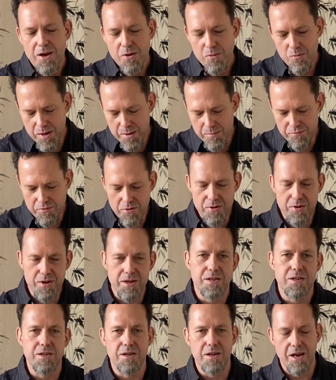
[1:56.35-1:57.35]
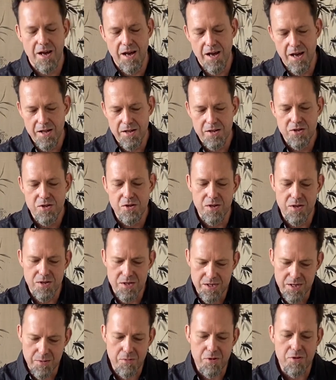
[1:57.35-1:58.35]
We brewed it
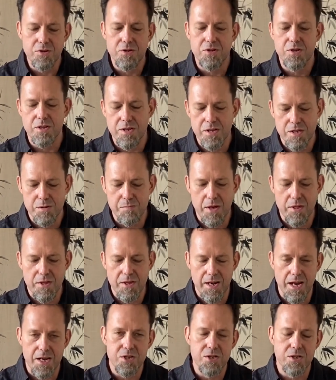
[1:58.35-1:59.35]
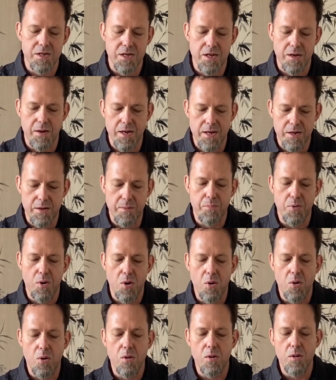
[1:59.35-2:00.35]
similar to this method, actually in a
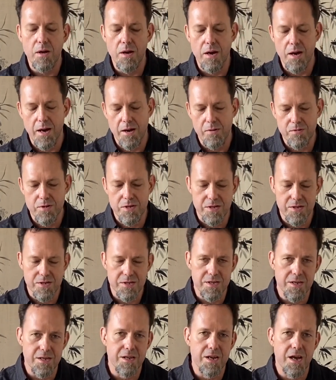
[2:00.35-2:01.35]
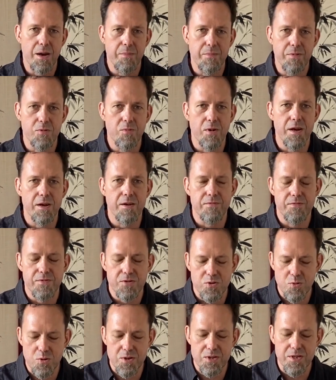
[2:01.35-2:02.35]
bowl, which is the common way of
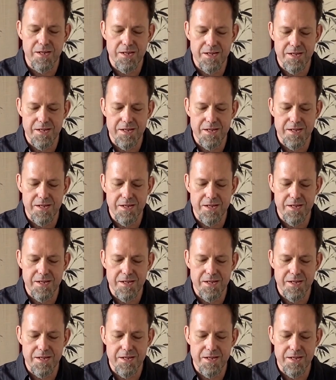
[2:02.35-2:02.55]
sourcing